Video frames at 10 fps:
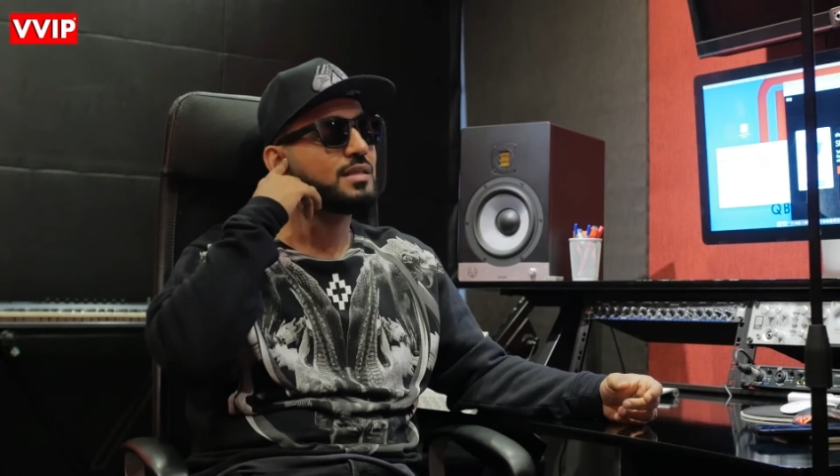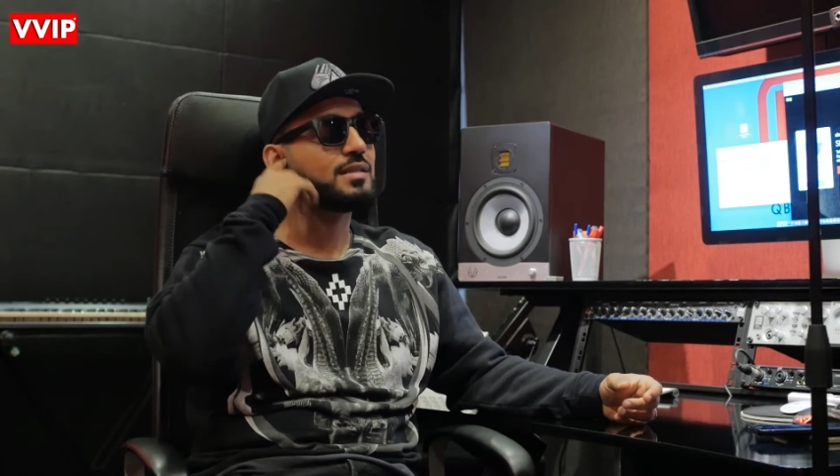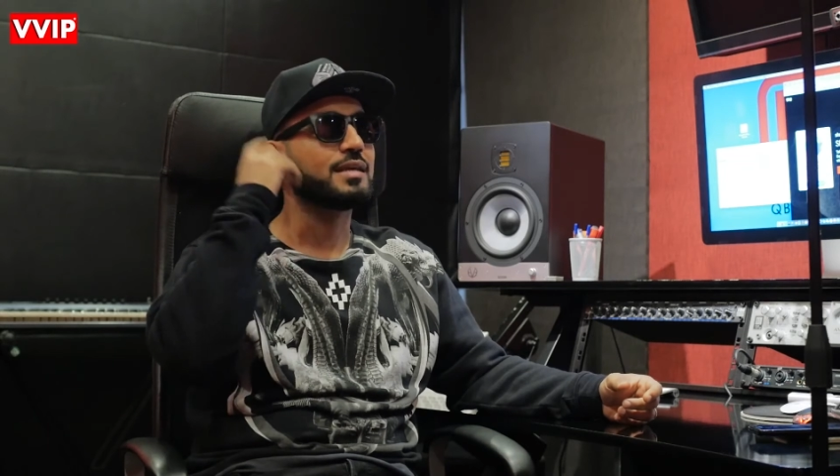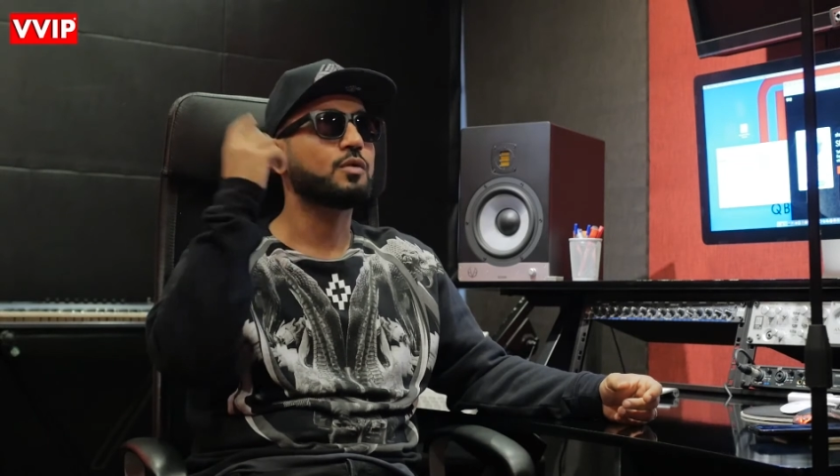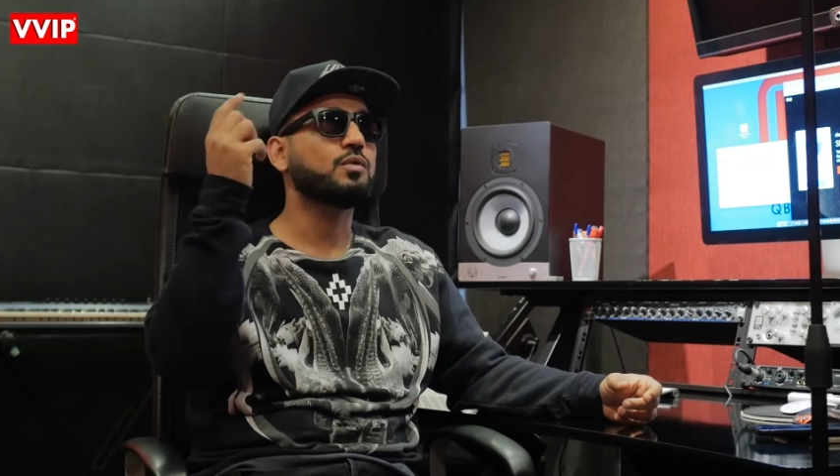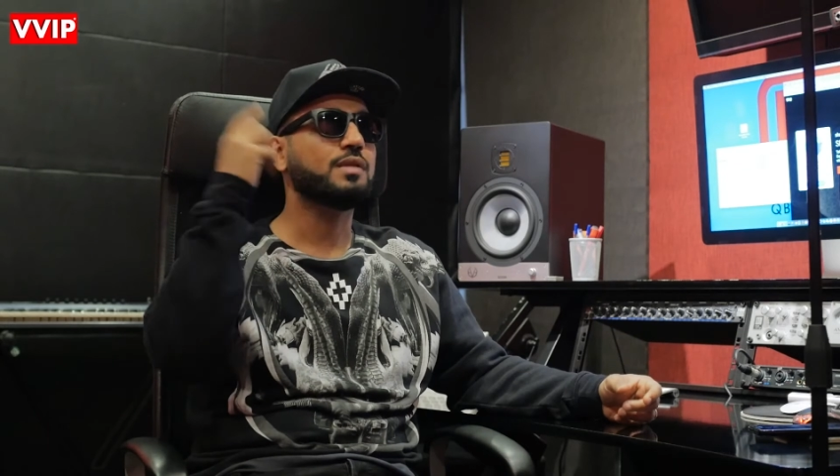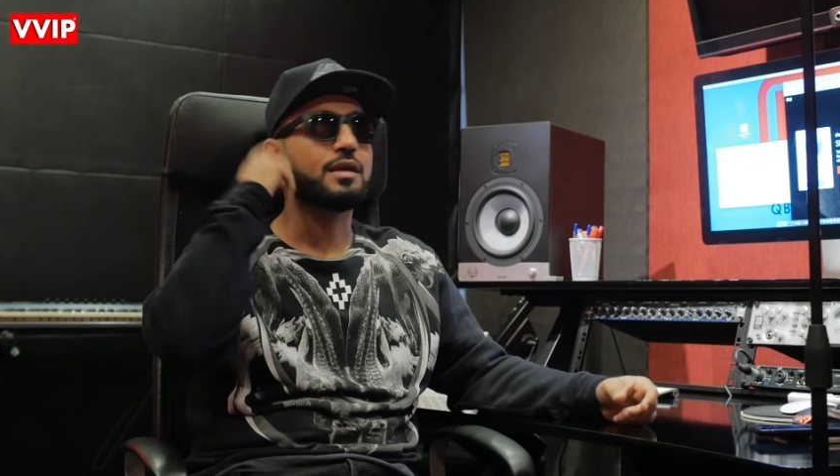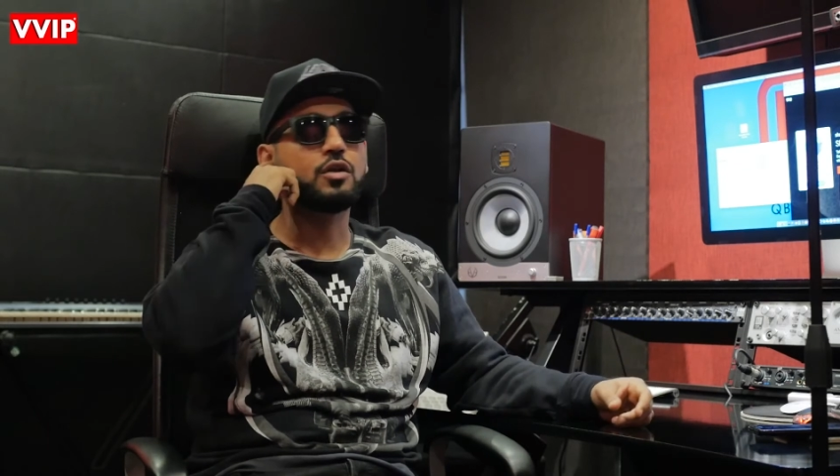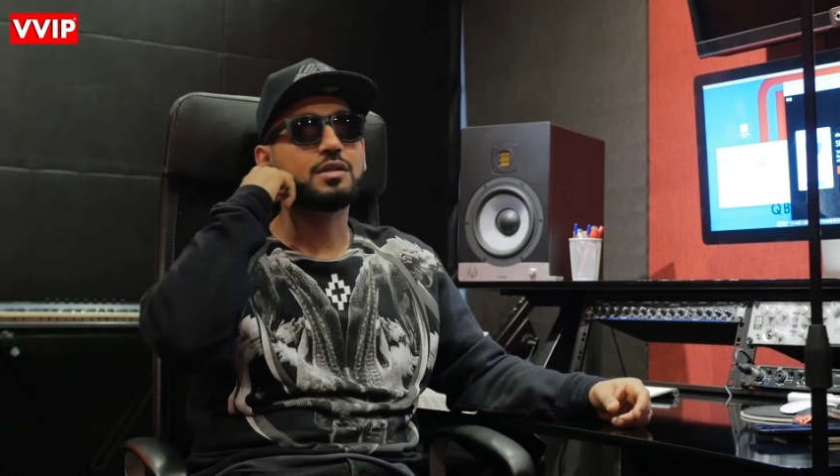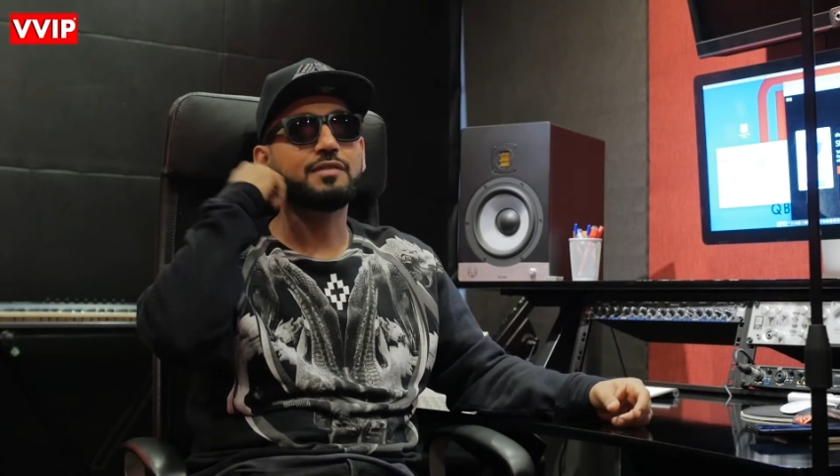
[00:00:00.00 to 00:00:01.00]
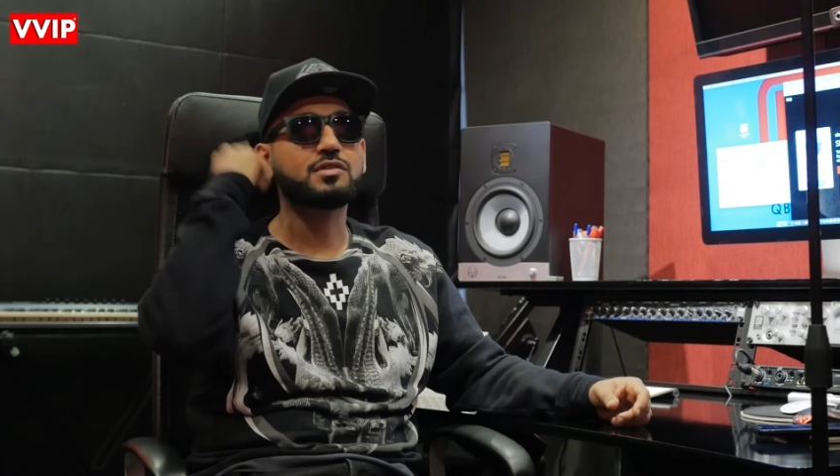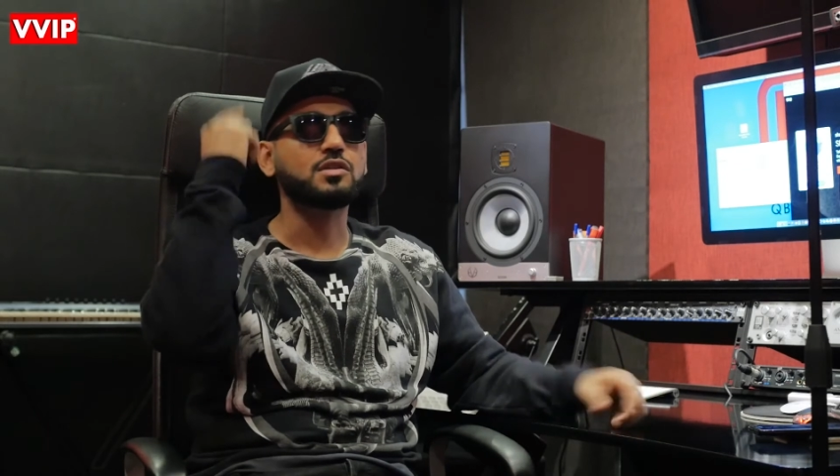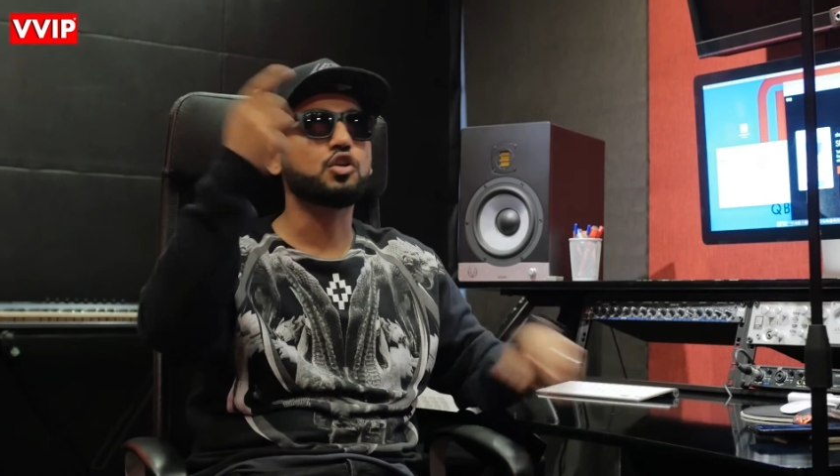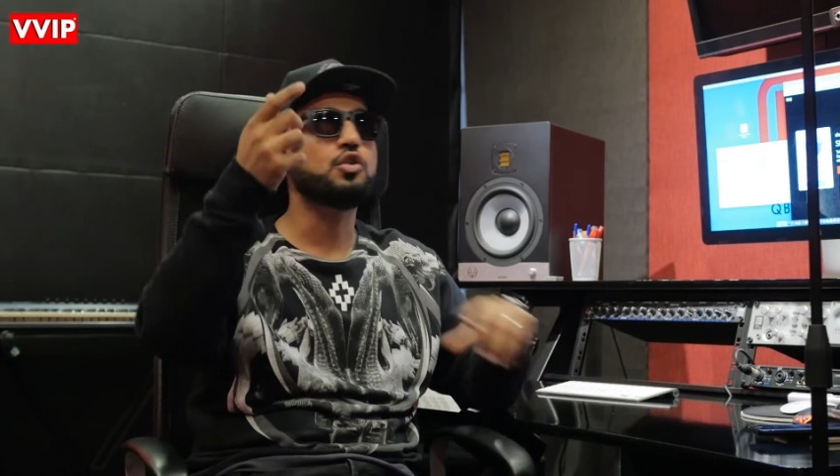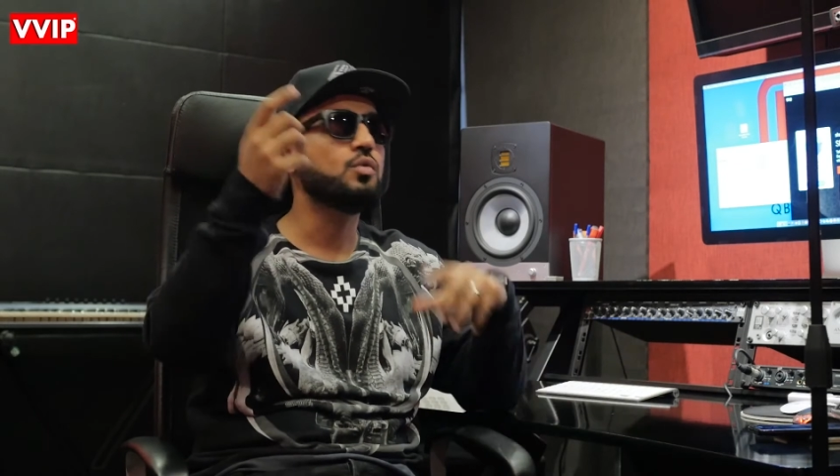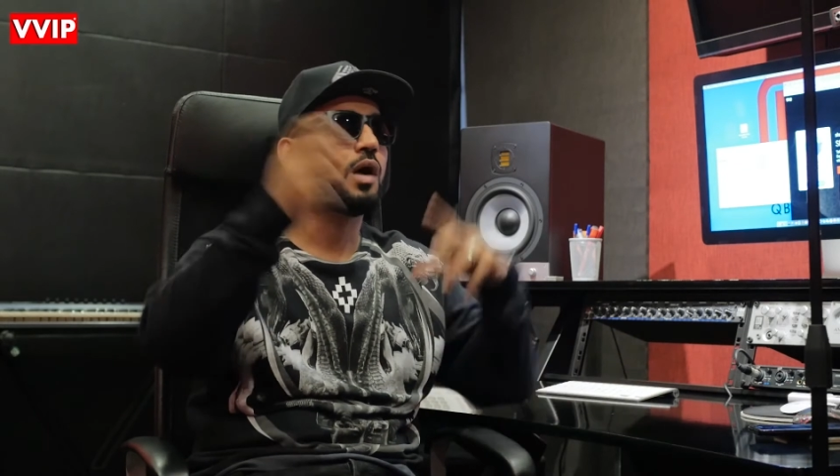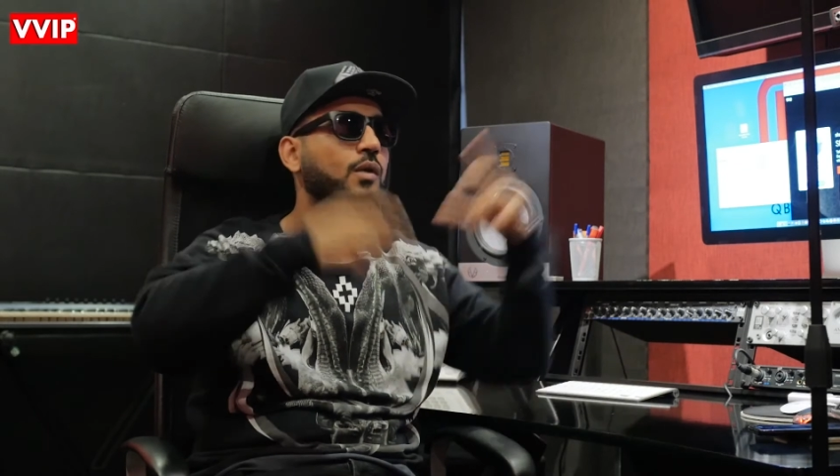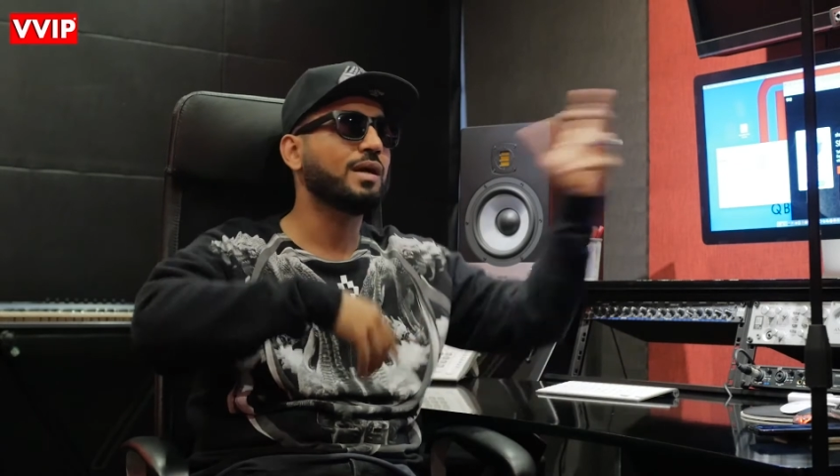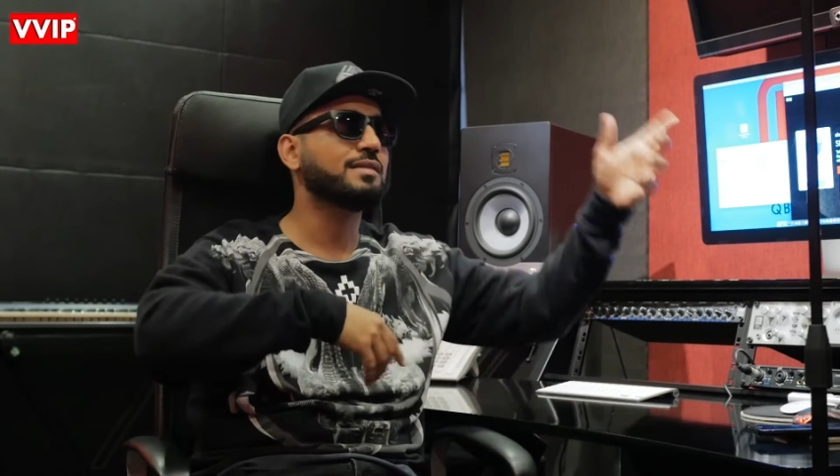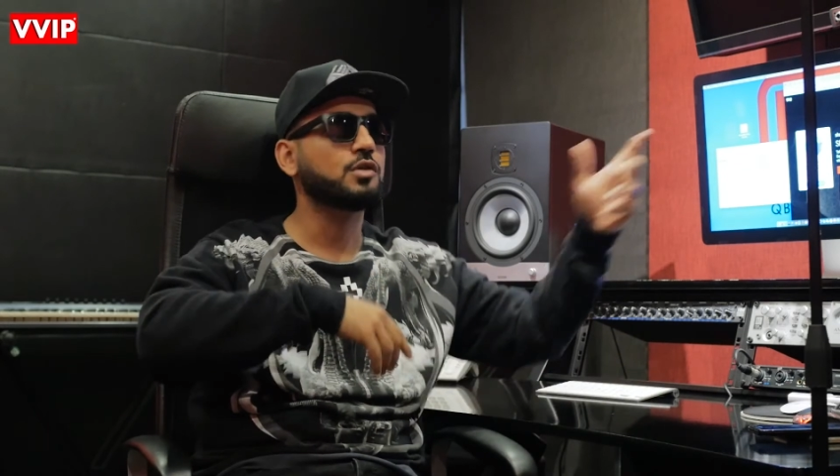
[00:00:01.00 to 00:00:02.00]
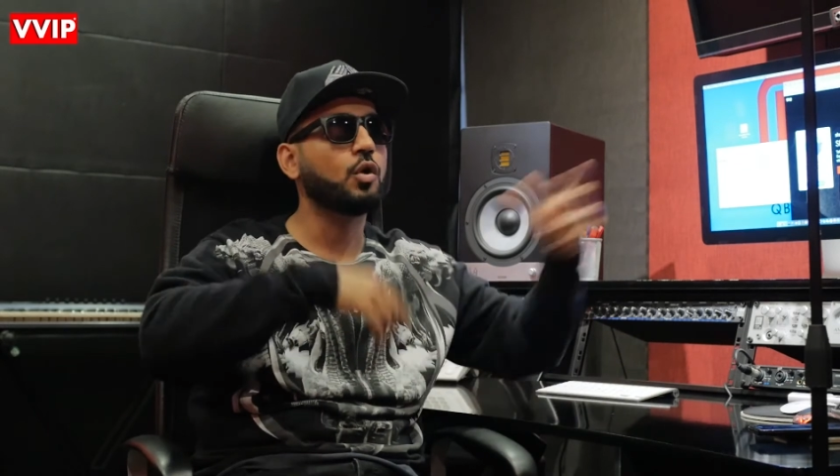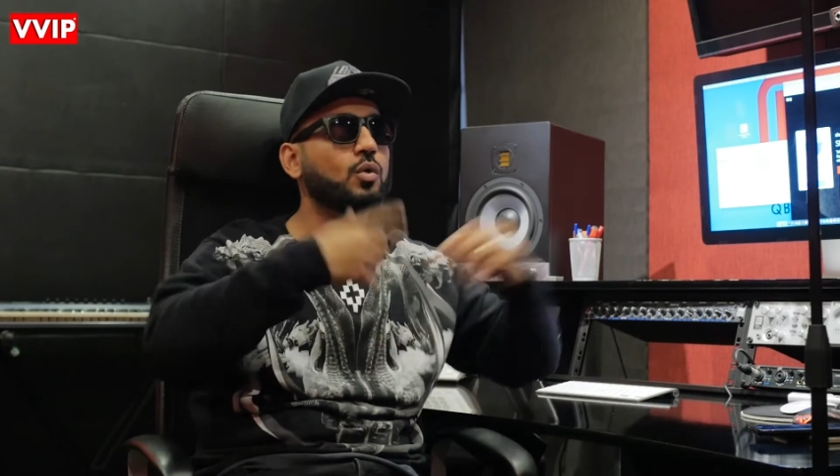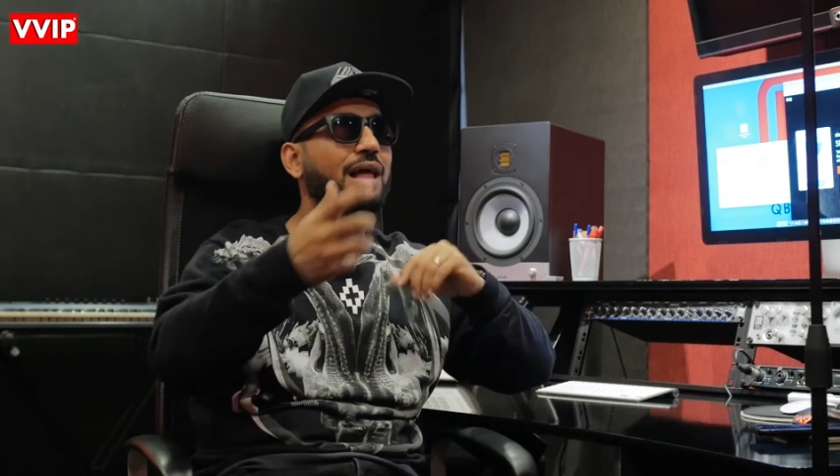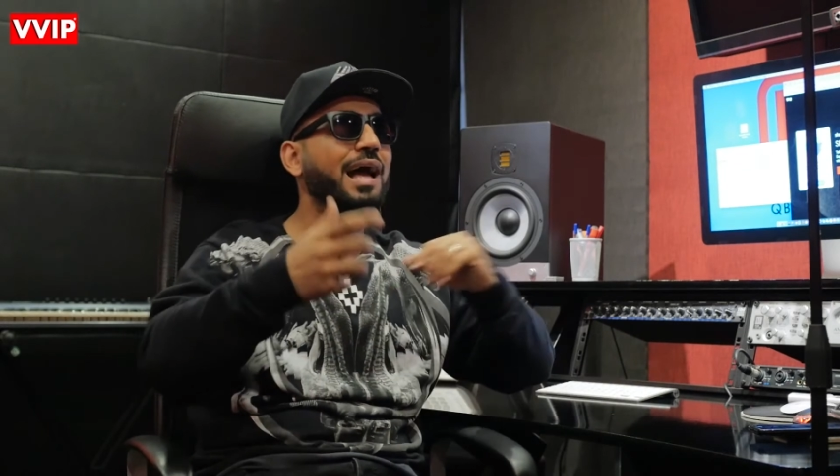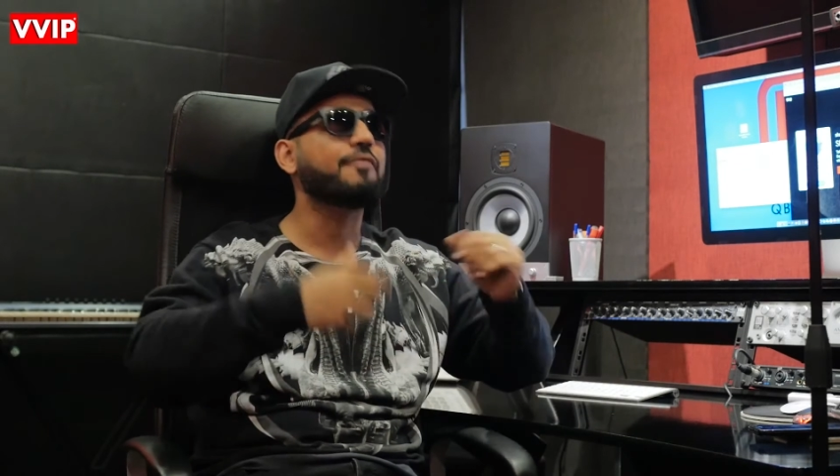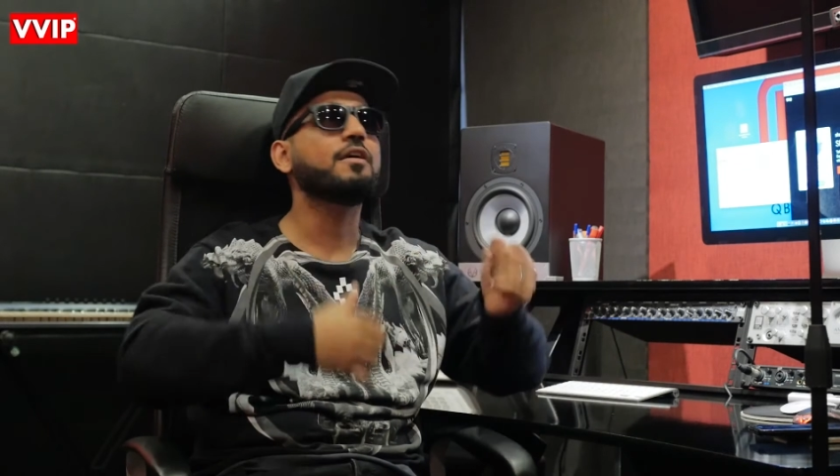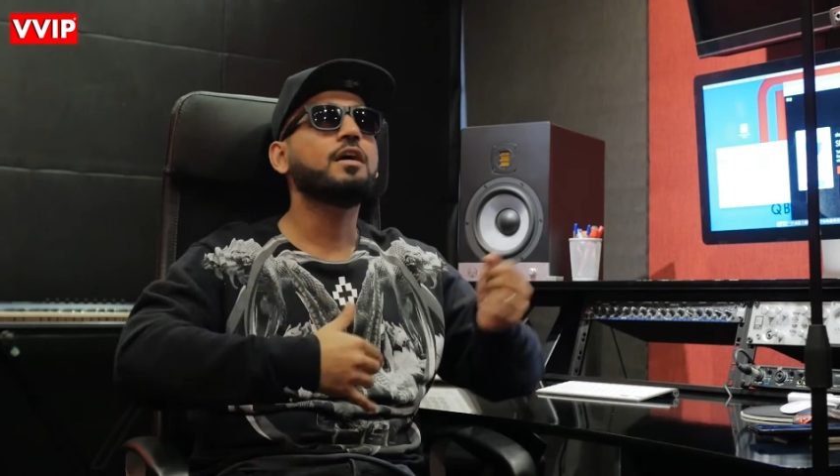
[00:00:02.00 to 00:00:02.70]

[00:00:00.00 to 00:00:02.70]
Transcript: and they couldn't give us the cue on when to go live.